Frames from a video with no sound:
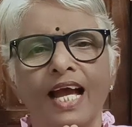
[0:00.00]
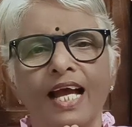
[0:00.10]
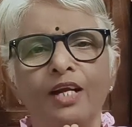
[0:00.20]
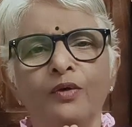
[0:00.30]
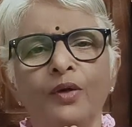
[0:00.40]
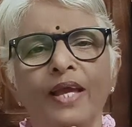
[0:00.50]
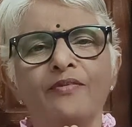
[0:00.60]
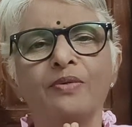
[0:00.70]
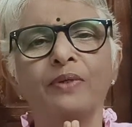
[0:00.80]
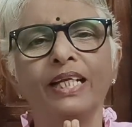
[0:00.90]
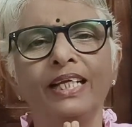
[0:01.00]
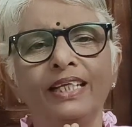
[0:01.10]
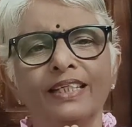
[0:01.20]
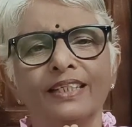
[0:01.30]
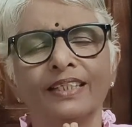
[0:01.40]
Hello everybody,
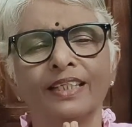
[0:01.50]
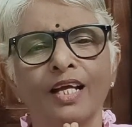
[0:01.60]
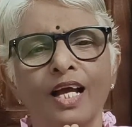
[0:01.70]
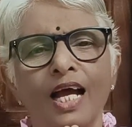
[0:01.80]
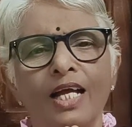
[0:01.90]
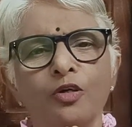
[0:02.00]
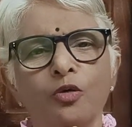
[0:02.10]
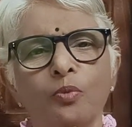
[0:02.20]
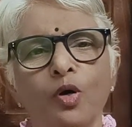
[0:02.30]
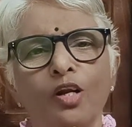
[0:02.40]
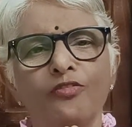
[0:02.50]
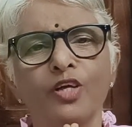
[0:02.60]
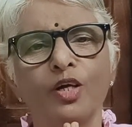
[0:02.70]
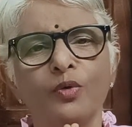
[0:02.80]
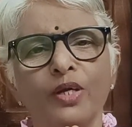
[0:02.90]
I hope all of
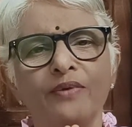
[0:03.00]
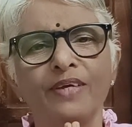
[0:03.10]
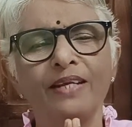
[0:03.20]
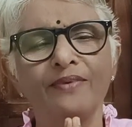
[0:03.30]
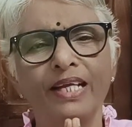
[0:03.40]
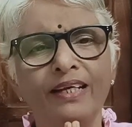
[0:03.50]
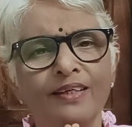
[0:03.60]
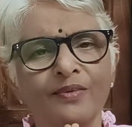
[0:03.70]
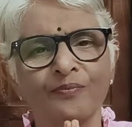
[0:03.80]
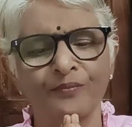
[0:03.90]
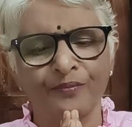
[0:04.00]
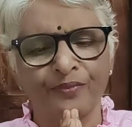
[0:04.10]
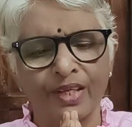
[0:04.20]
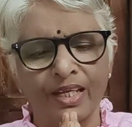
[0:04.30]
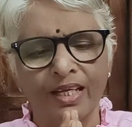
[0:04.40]
you are doing very well.
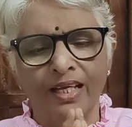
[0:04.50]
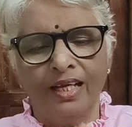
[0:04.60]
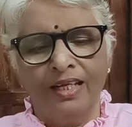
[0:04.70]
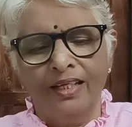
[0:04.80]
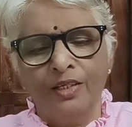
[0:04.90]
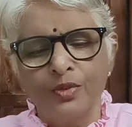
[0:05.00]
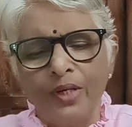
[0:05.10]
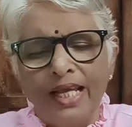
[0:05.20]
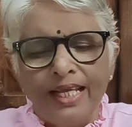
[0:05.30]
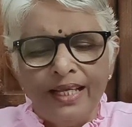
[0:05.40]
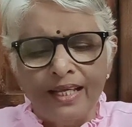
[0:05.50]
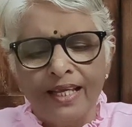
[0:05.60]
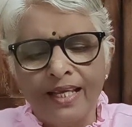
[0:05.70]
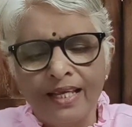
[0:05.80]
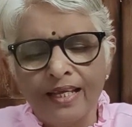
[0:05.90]
Today
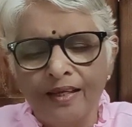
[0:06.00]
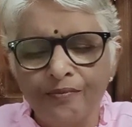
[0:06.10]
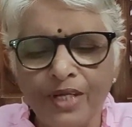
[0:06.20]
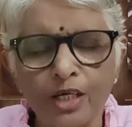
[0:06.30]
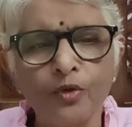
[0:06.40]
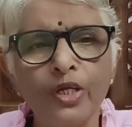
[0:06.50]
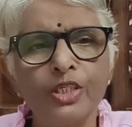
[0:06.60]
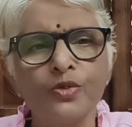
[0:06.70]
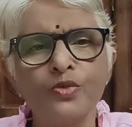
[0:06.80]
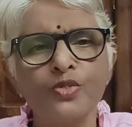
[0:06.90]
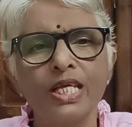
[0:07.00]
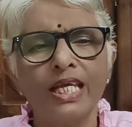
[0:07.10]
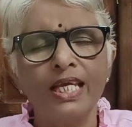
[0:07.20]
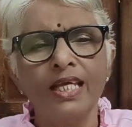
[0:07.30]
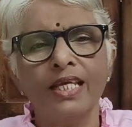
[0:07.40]
we are going to
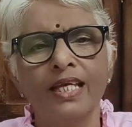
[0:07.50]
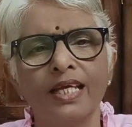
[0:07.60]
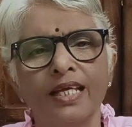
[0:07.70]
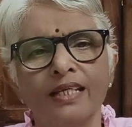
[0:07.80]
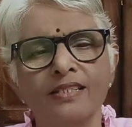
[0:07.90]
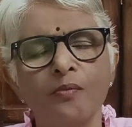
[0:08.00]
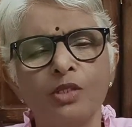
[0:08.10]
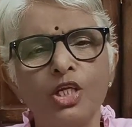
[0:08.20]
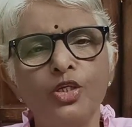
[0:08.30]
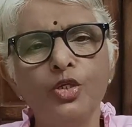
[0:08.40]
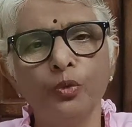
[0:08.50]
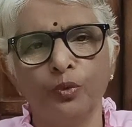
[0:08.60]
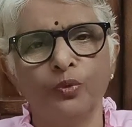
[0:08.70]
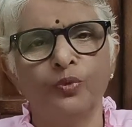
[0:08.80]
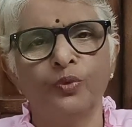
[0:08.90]
see something
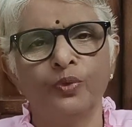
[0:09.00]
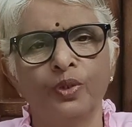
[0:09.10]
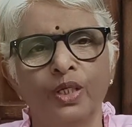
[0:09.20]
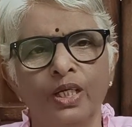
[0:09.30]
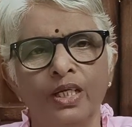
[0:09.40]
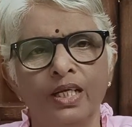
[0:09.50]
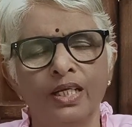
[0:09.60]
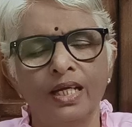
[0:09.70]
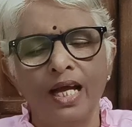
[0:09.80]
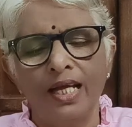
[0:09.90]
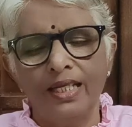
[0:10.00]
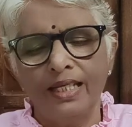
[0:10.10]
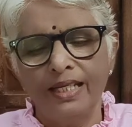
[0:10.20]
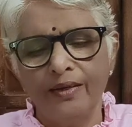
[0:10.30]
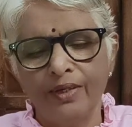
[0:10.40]
new
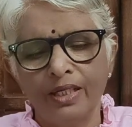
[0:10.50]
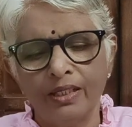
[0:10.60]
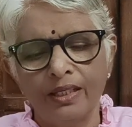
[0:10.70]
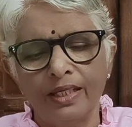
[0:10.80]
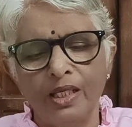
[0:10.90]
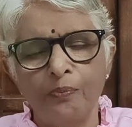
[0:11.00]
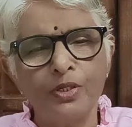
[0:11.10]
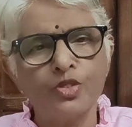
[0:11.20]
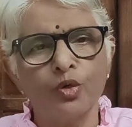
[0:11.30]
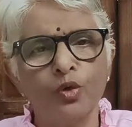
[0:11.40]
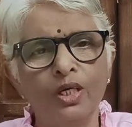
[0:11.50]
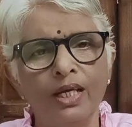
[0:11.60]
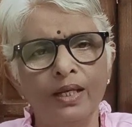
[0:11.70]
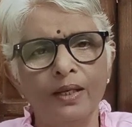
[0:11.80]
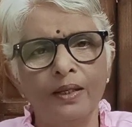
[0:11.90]
in our episode
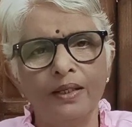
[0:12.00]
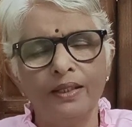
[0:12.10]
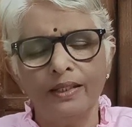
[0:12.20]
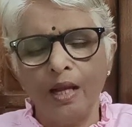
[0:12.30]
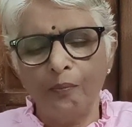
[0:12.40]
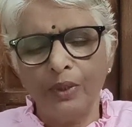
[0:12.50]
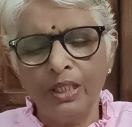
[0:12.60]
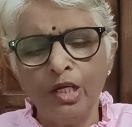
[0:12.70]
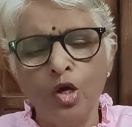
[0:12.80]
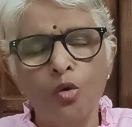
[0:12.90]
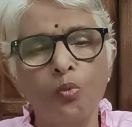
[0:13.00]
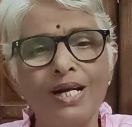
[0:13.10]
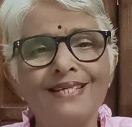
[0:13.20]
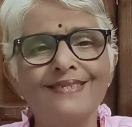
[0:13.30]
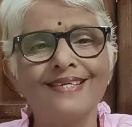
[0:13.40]
number
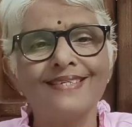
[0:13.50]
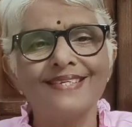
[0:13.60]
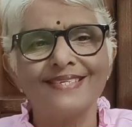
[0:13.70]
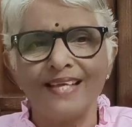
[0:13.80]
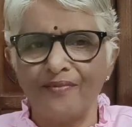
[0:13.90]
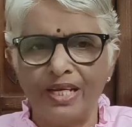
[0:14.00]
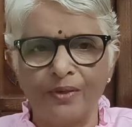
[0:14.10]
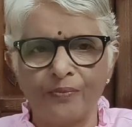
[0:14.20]
167.